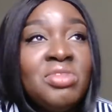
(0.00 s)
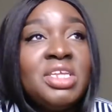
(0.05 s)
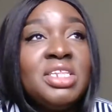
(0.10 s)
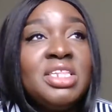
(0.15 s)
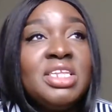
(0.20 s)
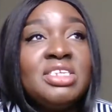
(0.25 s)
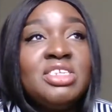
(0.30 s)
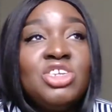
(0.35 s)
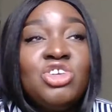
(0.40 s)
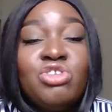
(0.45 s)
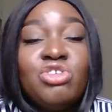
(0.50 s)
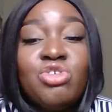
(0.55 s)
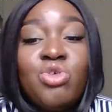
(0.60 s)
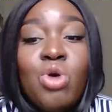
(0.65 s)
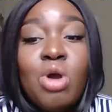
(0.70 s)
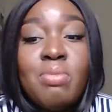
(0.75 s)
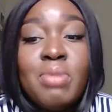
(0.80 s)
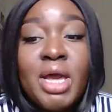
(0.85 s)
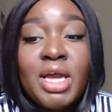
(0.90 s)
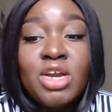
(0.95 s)
This year is
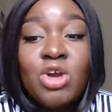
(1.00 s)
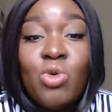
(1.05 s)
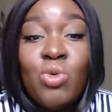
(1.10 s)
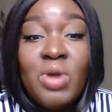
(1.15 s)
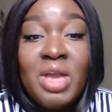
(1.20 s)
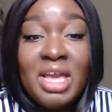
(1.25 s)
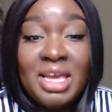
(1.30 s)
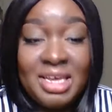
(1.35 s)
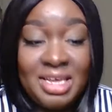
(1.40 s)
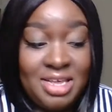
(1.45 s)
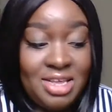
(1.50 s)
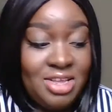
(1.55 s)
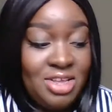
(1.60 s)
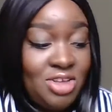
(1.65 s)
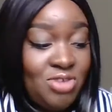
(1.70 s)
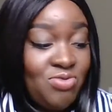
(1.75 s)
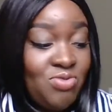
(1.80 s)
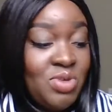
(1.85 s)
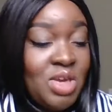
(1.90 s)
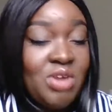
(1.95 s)
going by quick,
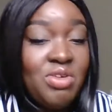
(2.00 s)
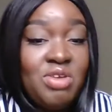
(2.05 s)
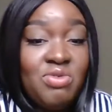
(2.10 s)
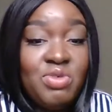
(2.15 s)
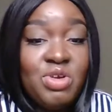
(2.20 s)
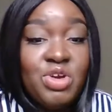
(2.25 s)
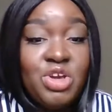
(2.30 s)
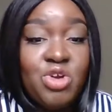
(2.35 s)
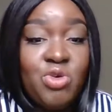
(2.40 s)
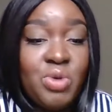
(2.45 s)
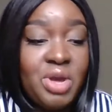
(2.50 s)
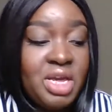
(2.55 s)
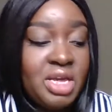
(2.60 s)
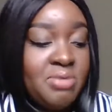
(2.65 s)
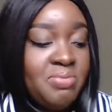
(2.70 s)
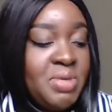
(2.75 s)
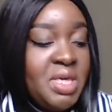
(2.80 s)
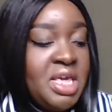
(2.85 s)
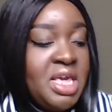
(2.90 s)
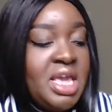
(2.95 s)
very, very quick.
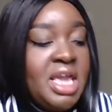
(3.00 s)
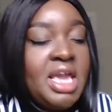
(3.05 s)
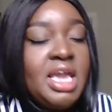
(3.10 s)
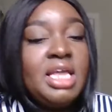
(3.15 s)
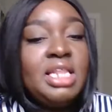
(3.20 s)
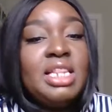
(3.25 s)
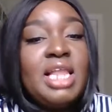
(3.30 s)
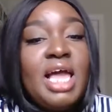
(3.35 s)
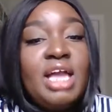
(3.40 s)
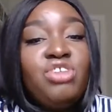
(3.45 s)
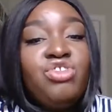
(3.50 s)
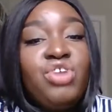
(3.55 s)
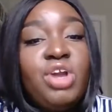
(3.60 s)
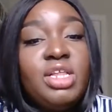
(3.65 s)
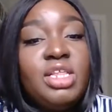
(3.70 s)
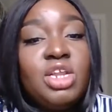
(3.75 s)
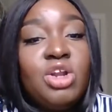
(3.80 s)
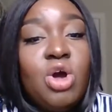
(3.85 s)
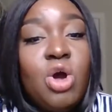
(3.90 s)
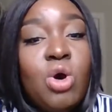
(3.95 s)
And last year I
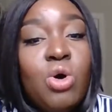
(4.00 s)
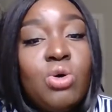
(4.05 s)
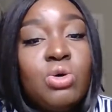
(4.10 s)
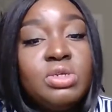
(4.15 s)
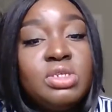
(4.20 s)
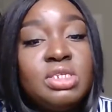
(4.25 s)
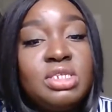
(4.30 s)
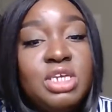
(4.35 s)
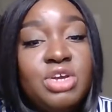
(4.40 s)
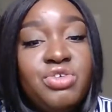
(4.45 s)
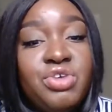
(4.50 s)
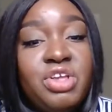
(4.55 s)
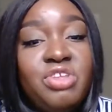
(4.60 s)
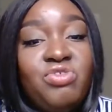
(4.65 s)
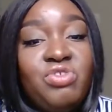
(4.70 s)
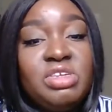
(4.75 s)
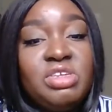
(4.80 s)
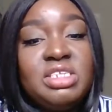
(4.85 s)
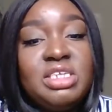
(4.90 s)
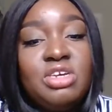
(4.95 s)
did a whole series
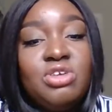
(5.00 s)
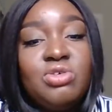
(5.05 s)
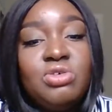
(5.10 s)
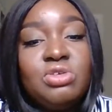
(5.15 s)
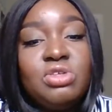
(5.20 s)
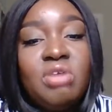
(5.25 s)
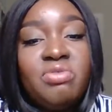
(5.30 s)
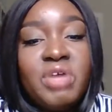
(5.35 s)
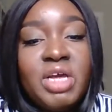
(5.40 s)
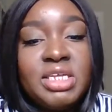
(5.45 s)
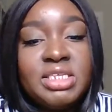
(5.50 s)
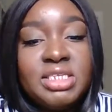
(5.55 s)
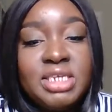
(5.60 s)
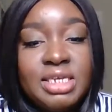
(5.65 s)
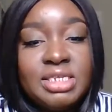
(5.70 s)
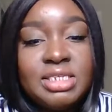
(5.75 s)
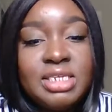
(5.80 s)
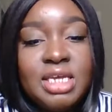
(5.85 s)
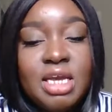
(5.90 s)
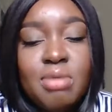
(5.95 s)
for singles on
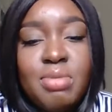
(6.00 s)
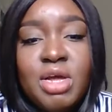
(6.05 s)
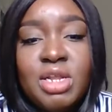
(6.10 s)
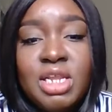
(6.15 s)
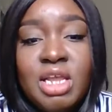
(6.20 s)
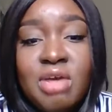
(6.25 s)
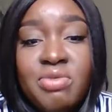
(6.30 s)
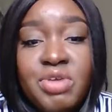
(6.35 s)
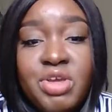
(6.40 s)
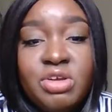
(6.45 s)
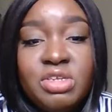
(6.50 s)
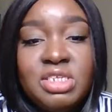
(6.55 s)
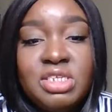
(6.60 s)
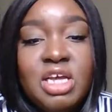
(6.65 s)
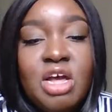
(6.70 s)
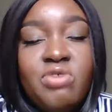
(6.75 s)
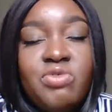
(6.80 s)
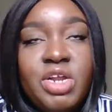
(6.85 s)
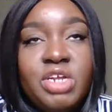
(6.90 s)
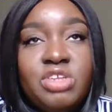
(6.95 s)
Valentine's Day about loving
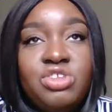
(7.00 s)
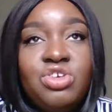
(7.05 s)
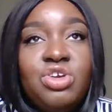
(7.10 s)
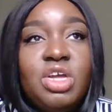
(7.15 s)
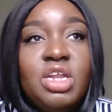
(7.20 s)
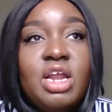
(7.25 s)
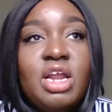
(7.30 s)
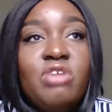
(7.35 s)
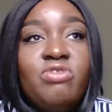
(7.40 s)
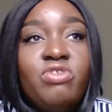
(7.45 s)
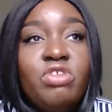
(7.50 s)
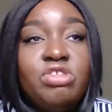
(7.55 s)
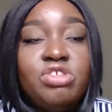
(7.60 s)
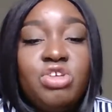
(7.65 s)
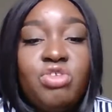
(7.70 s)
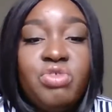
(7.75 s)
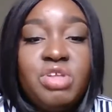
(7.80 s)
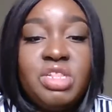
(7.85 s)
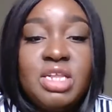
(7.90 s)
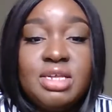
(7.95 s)
yourself. And I took it out of 1
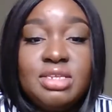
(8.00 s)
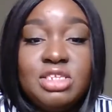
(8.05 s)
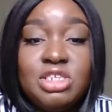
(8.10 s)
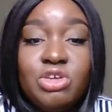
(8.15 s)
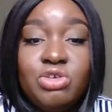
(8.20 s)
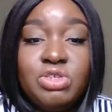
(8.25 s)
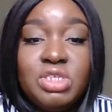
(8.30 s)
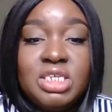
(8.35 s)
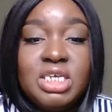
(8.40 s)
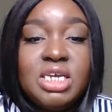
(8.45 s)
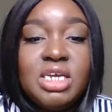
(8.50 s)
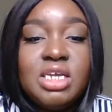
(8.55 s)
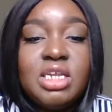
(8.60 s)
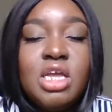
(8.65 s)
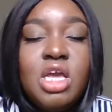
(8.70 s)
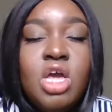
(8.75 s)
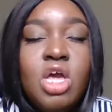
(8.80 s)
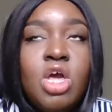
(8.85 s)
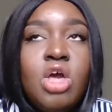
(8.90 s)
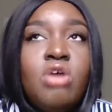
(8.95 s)
Corinthians 13,
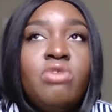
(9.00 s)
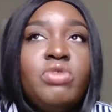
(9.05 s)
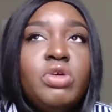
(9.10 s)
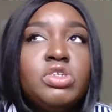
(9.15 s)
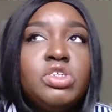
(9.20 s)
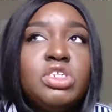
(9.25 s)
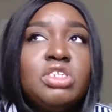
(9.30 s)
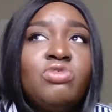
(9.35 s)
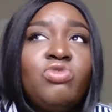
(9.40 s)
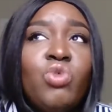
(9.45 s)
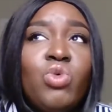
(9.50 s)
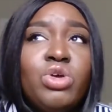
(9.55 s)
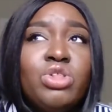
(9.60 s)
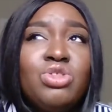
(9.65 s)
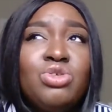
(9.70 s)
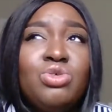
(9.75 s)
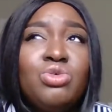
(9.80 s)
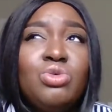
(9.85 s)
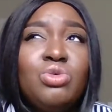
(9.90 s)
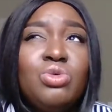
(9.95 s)
verses 4
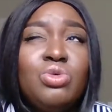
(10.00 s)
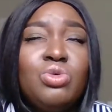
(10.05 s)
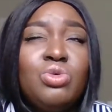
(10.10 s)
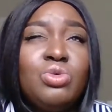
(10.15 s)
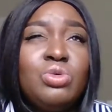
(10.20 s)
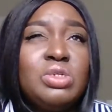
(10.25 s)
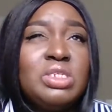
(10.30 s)
through